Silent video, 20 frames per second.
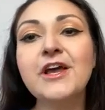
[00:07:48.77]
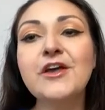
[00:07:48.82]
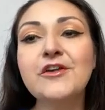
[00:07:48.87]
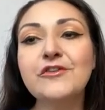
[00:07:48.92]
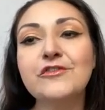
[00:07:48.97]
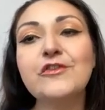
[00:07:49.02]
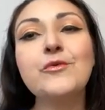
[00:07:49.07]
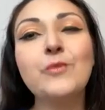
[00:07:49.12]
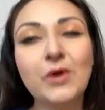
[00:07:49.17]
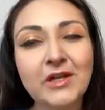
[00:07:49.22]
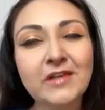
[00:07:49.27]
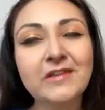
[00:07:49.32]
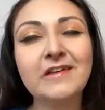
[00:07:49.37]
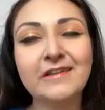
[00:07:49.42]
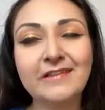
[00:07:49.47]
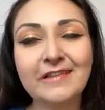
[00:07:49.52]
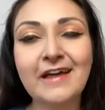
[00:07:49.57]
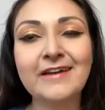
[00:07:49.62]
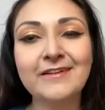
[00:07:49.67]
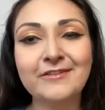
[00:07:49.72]
So you want to
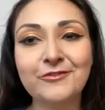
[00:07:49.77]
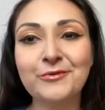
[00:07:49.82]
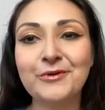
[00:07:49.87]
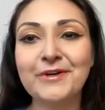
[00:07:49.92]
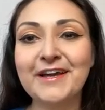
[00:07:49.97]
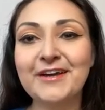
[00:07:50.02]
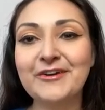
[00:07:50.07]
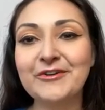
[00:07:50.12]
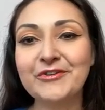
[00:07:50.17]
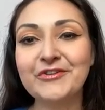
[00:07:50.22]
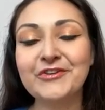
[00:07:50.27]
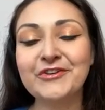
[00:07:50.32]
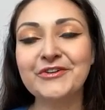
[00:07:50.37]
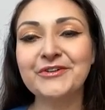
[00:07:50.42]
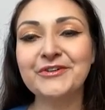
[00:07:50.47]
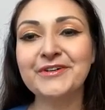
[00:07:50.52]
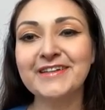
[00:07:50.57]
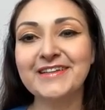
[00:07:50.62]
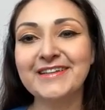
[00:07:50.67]
take that into account too.